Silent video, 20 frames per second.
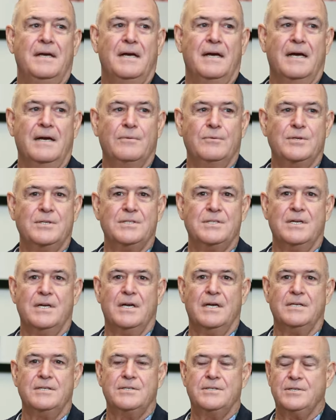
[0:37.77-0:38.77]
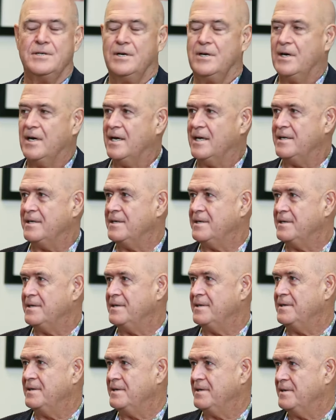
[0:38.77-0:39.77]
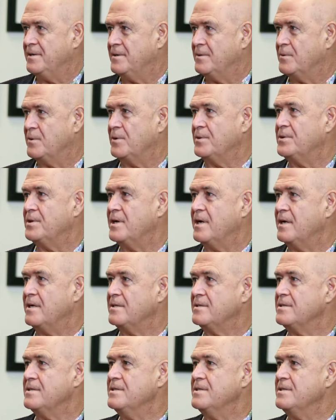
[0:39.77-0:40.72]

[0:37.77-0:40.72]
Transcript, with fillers: I was not taught orthodontics